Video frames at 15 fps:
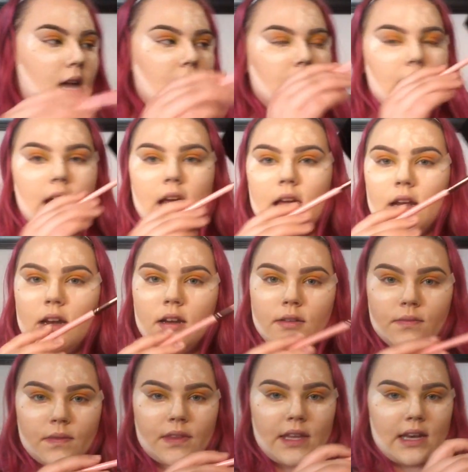And then
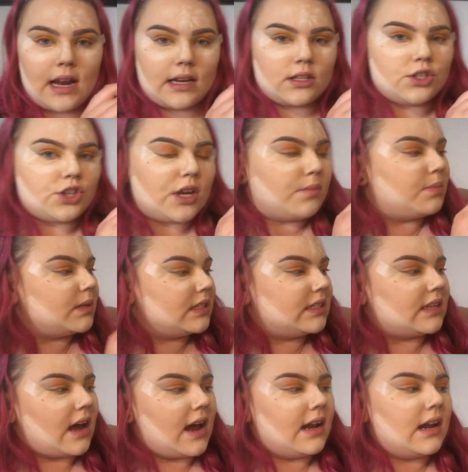the next shade
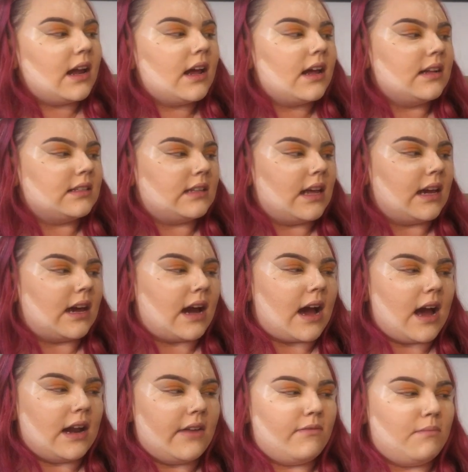beside it is like a
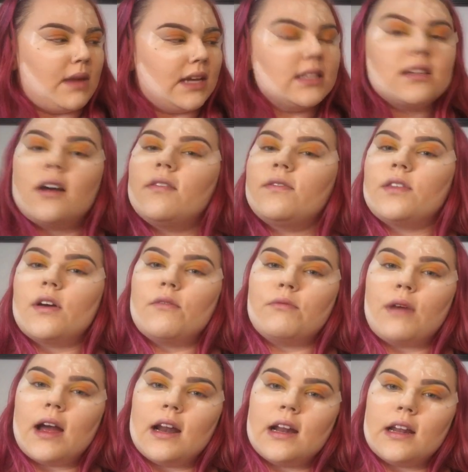kind of mix of the
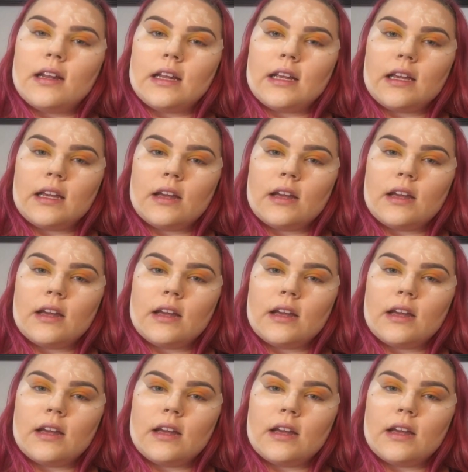red and the